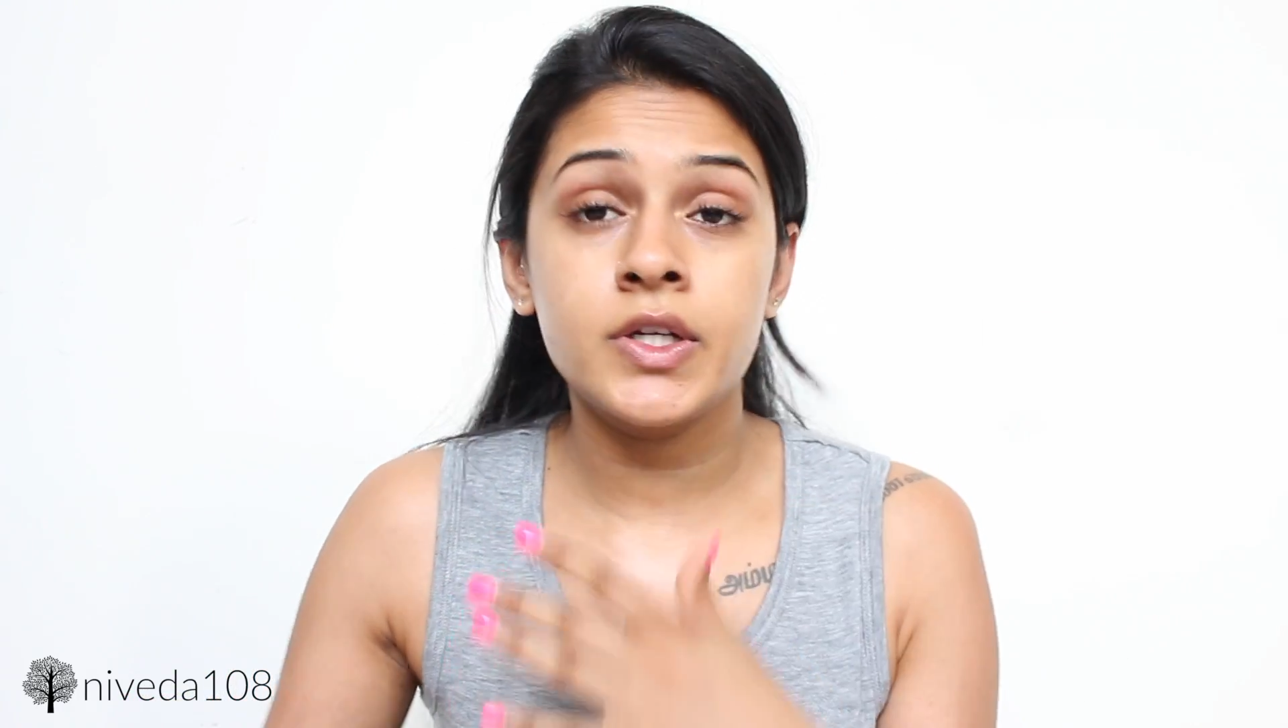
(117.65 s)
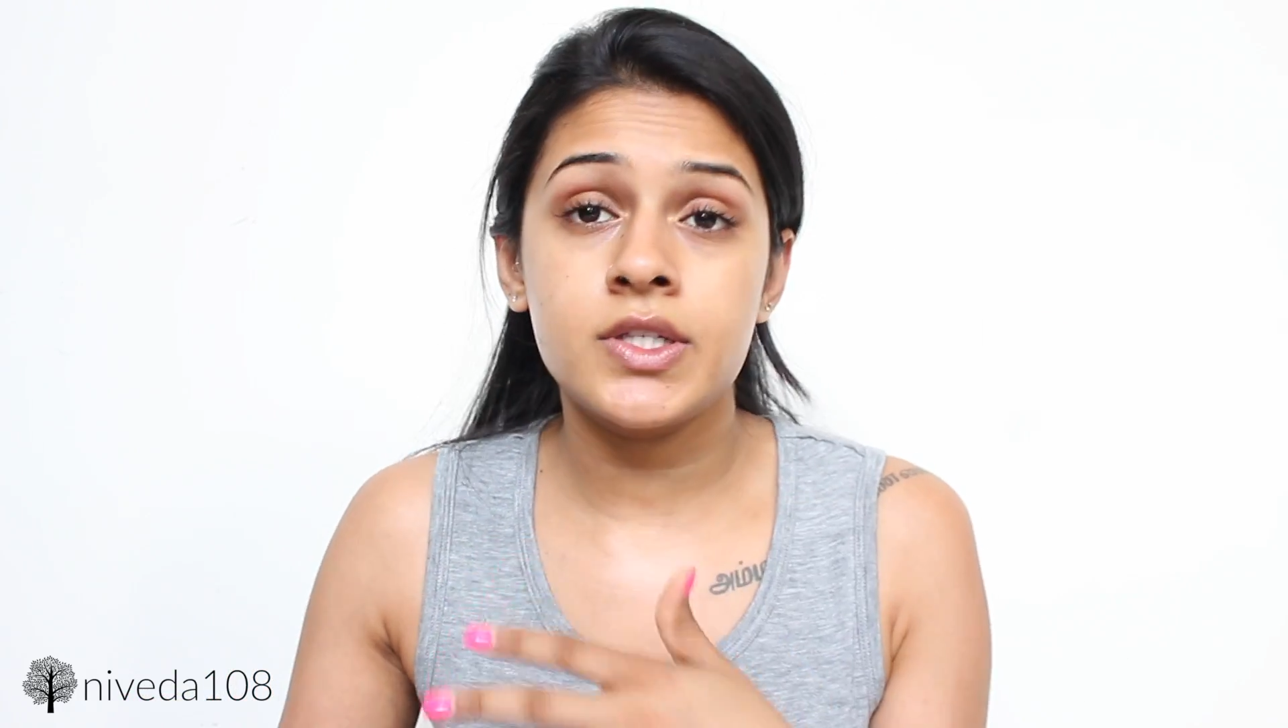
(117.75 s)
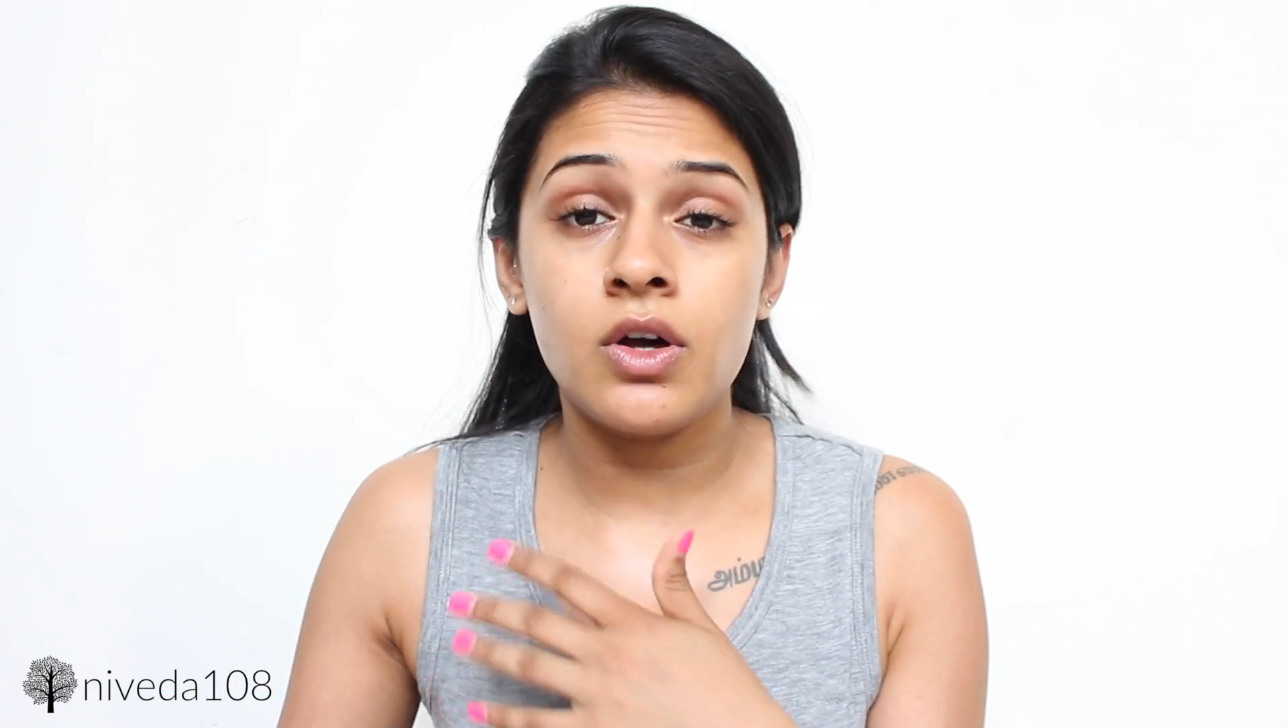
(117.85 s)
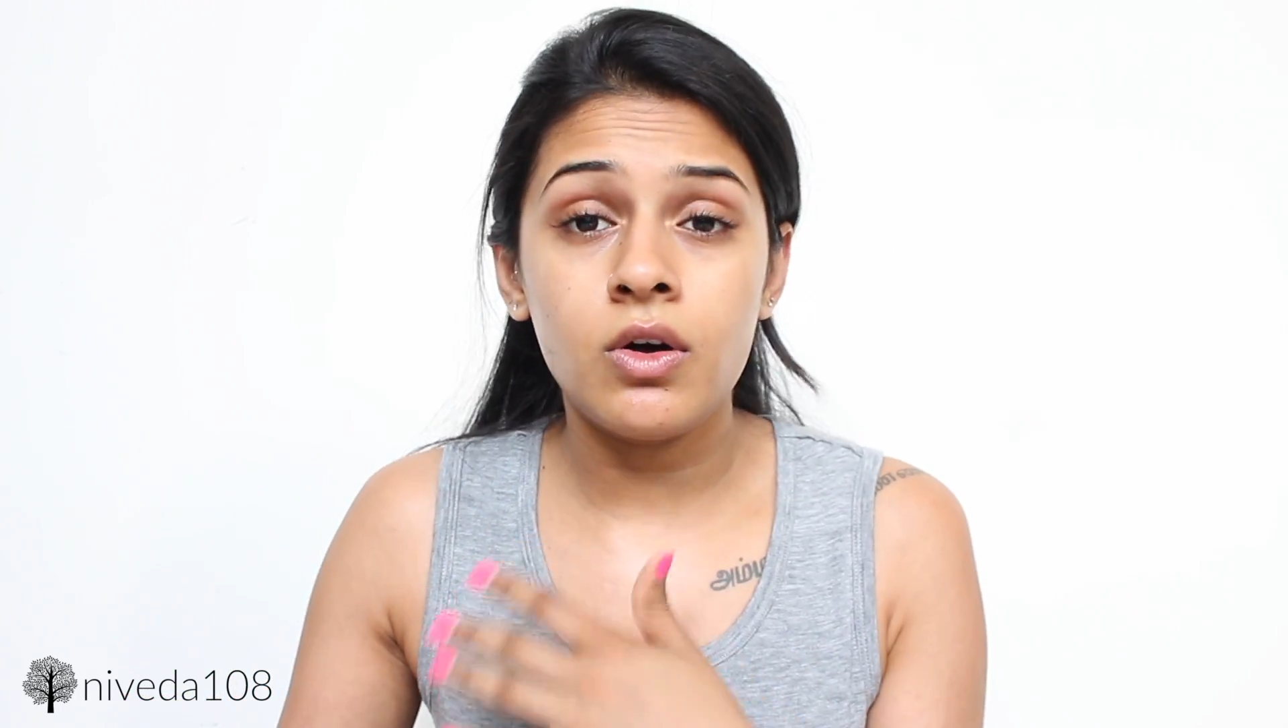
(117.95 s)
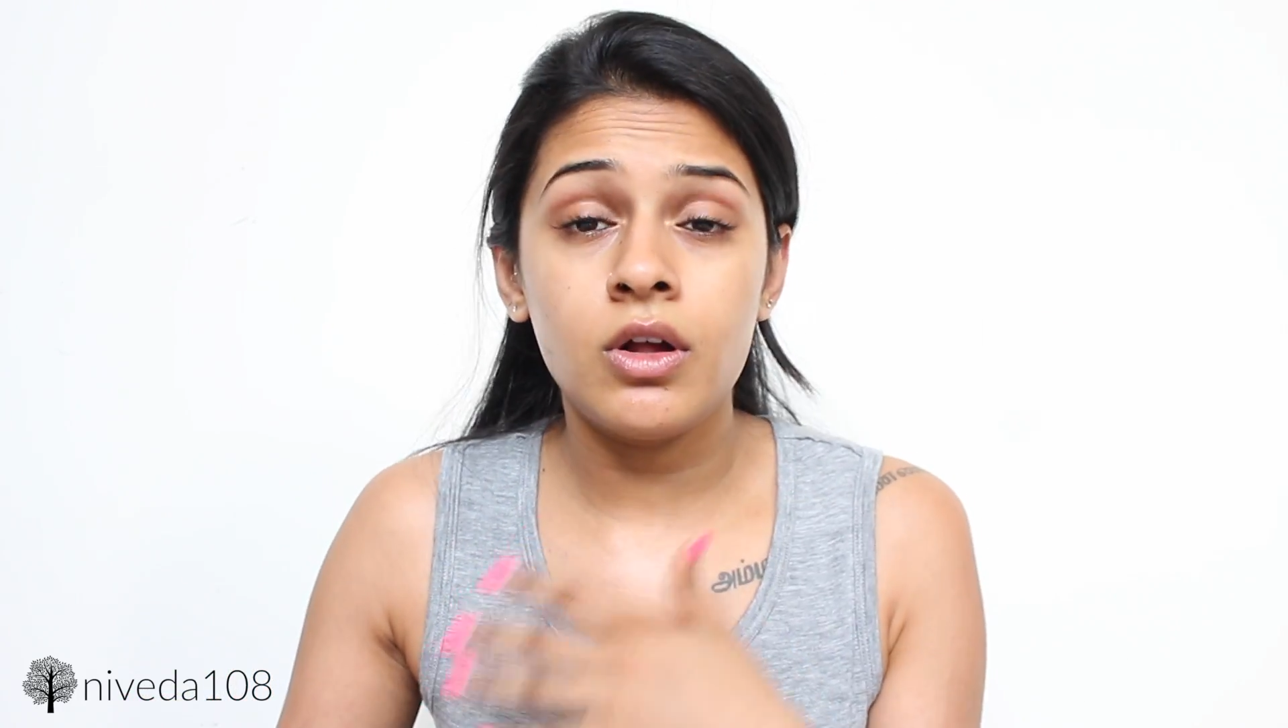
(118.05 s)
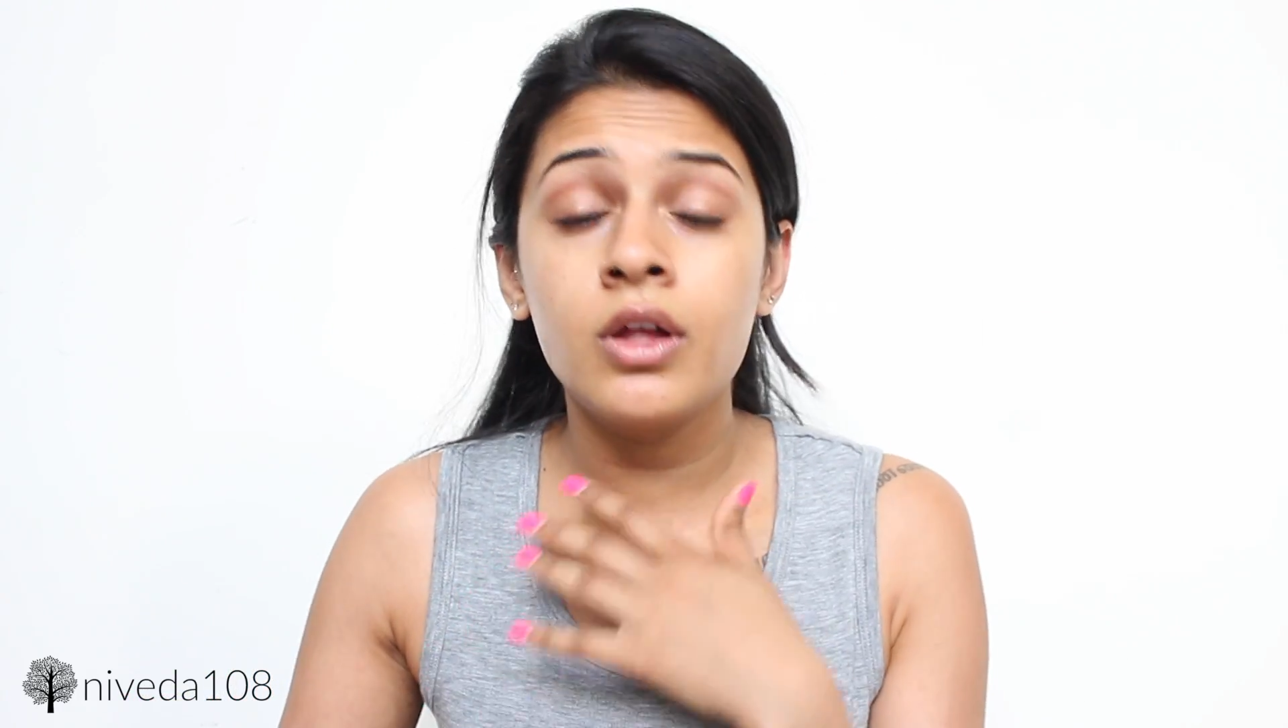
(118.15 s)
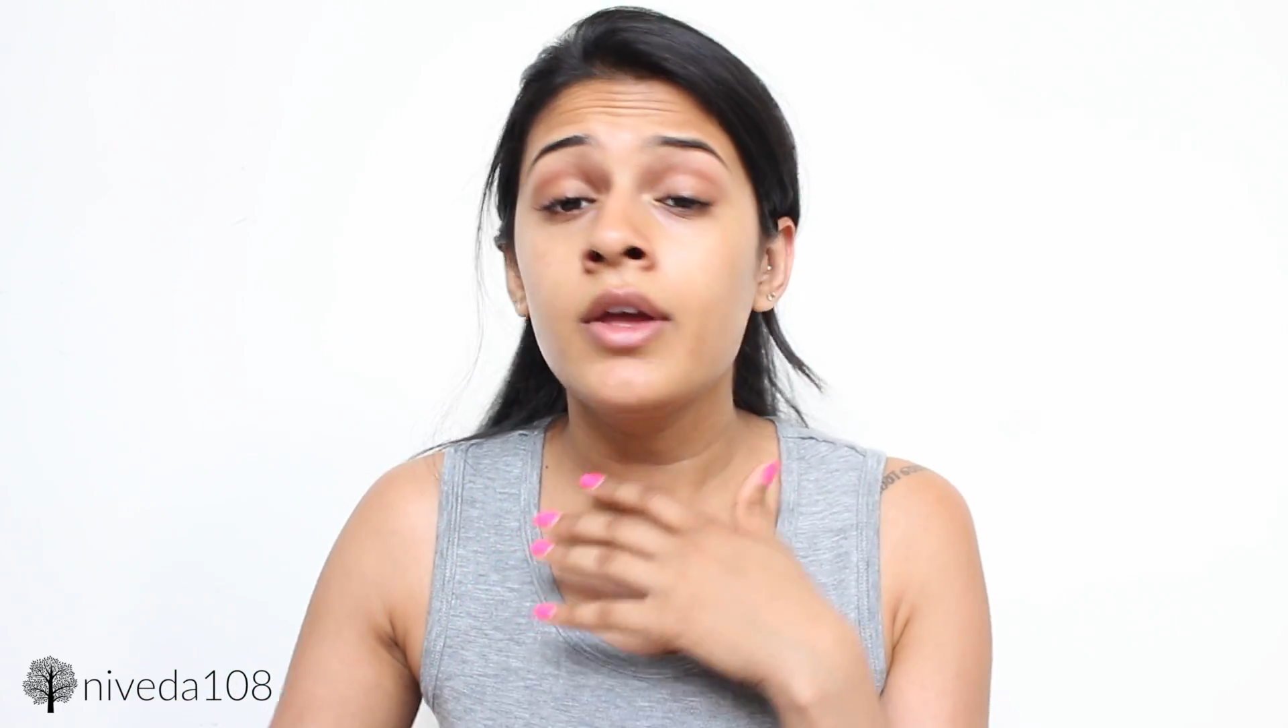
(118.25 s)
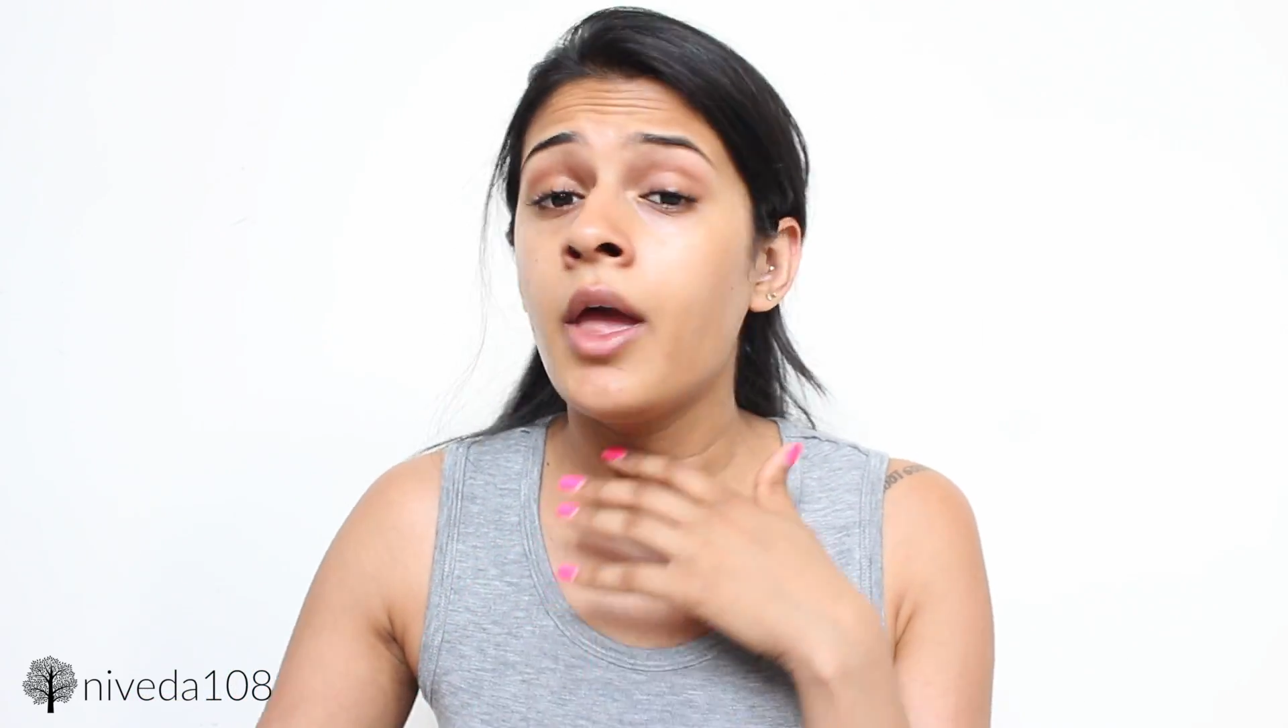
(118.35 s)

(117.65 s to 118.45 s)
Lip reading: is all